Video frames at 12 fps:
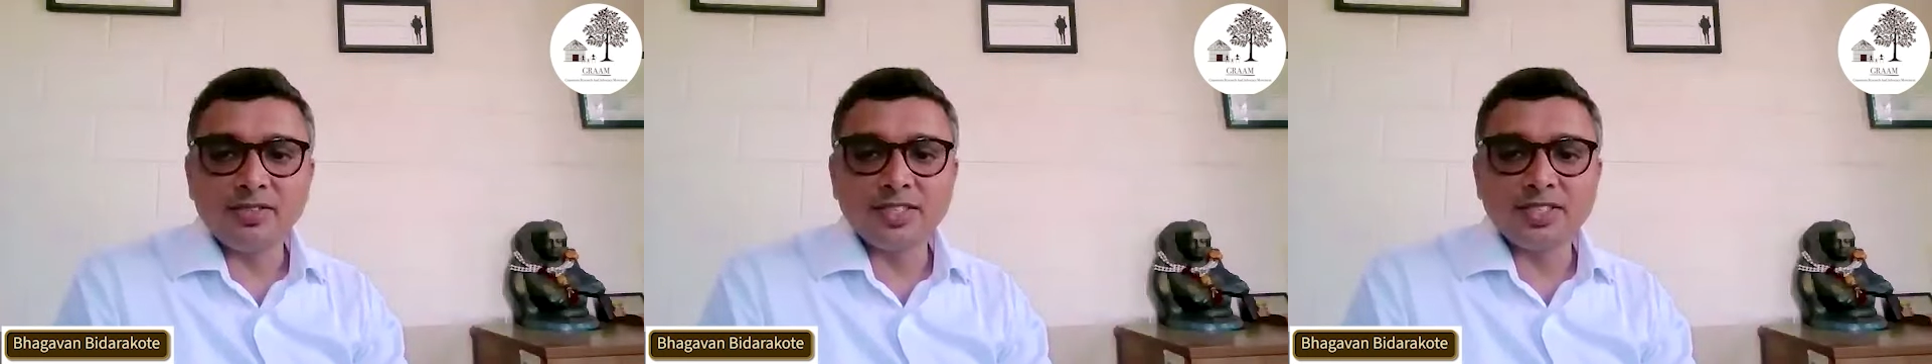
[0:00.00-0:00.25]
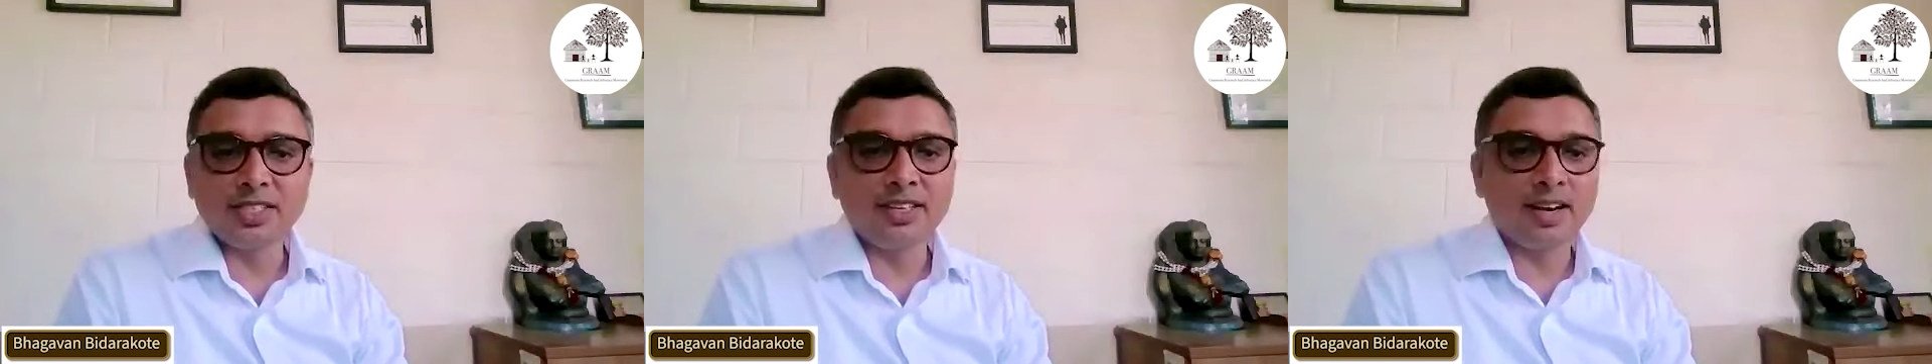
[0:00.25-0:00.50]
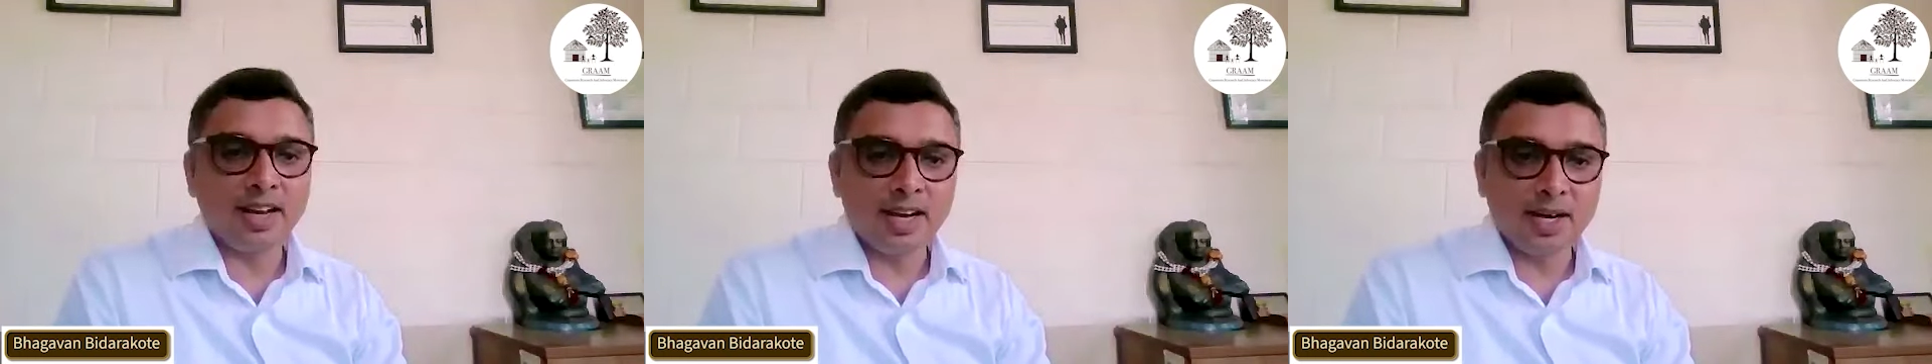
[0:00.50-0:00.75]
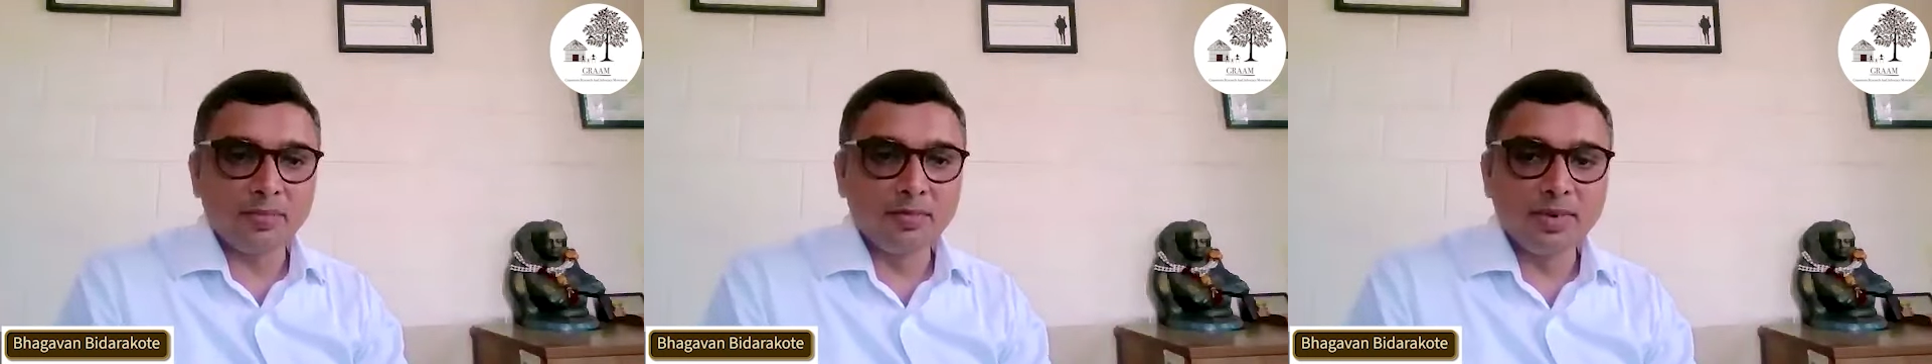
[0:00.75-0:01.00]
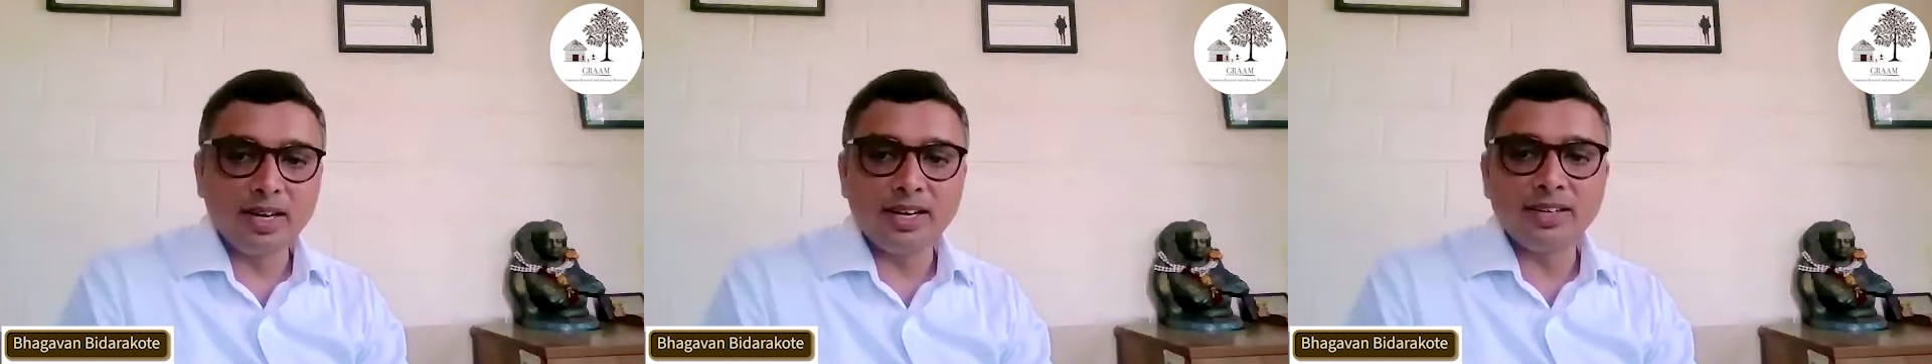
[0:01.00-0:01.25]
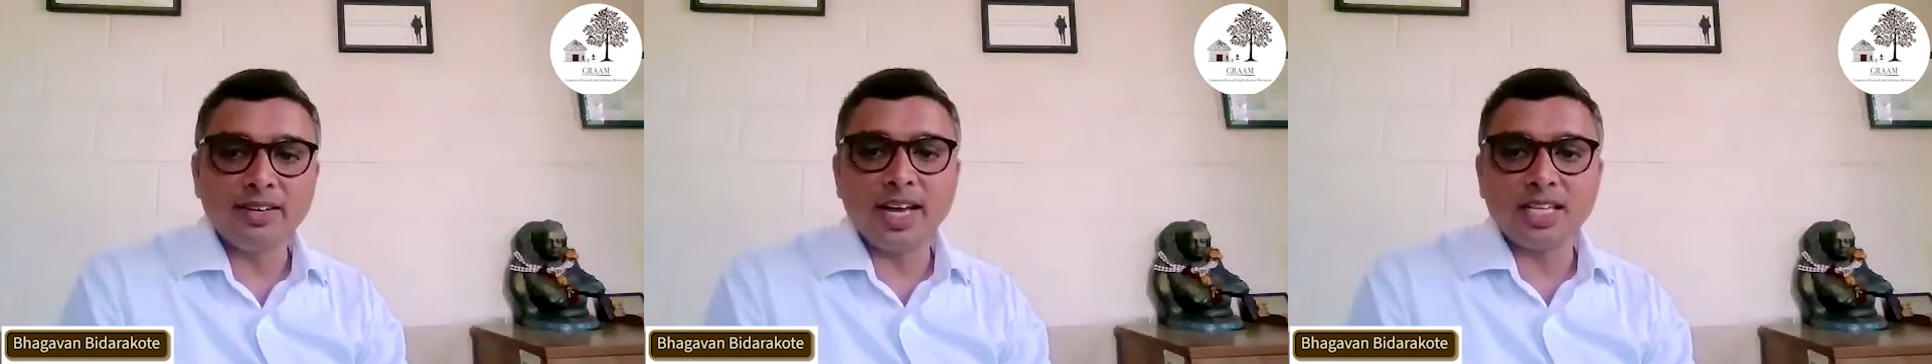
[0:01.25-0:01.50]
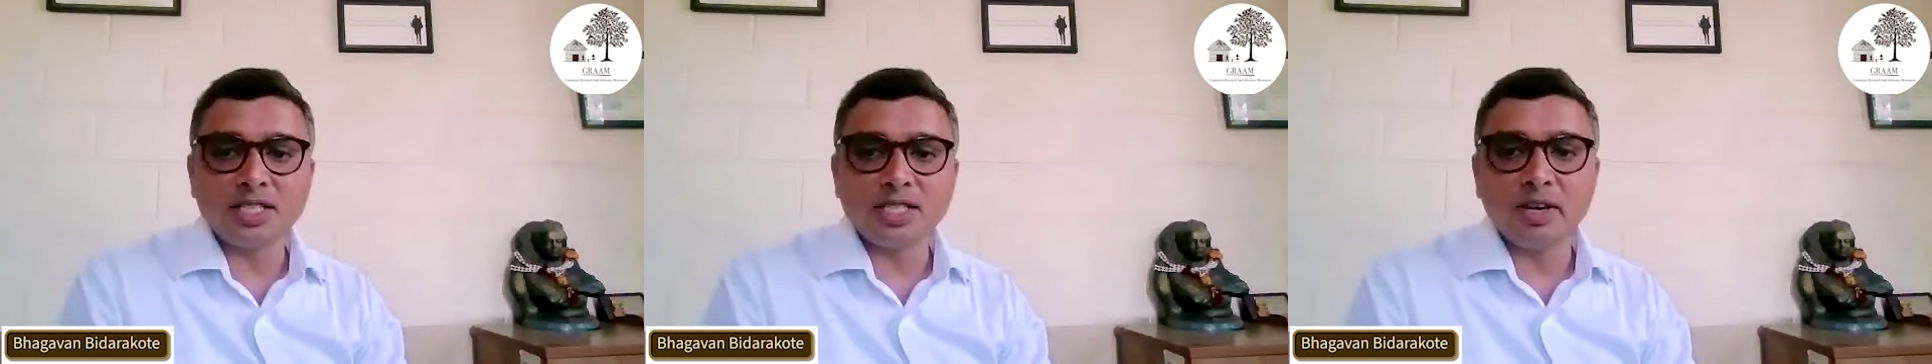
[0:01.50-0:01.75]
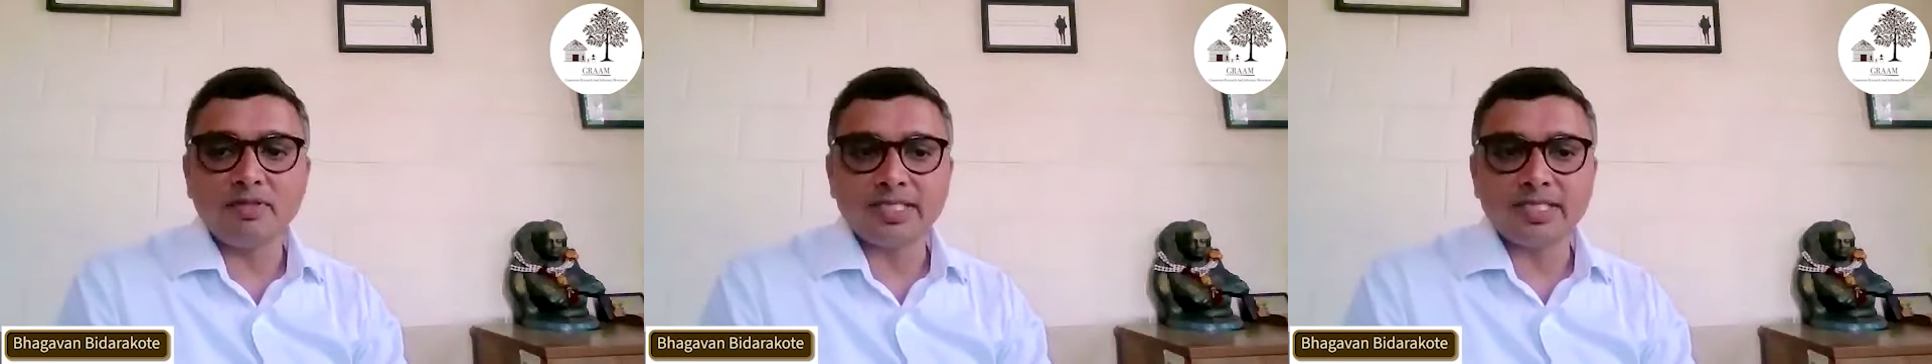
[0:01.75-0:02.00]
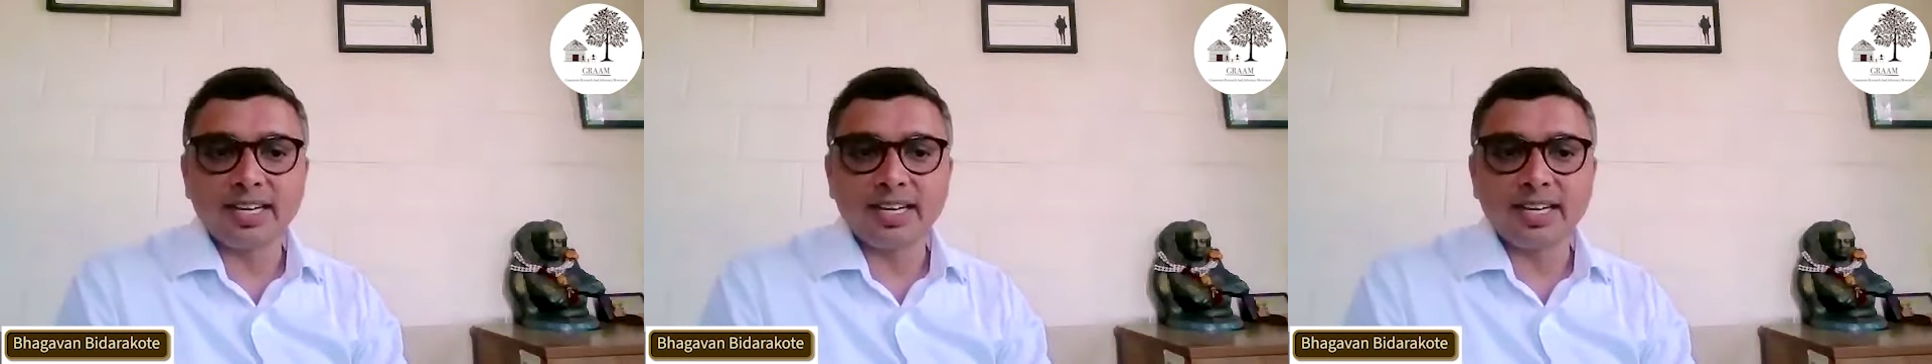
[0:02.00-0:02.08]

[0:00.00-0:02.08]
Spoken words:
which GRAAM has been